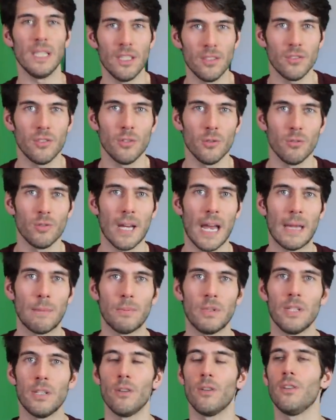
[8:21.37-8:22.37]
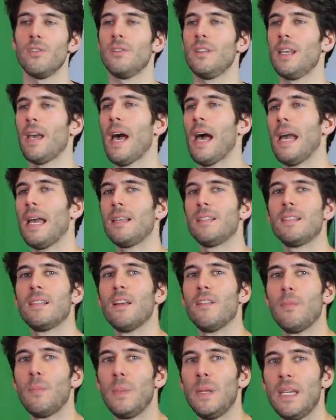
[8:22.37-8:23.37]
these two types here is the
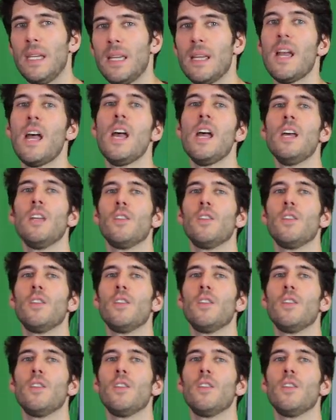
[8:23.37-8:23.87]
ISFP,